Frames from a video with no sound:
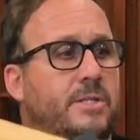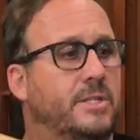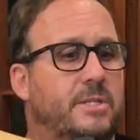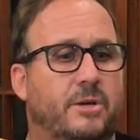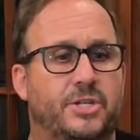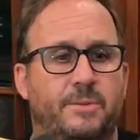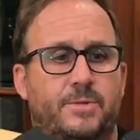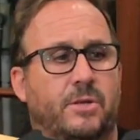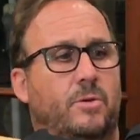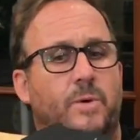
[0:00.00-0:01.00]
There's no chips
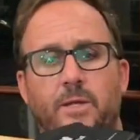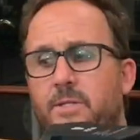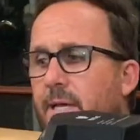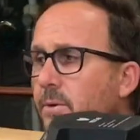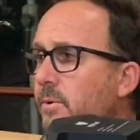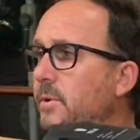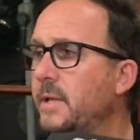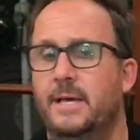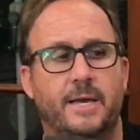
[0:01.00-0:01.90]
on the wheels at all.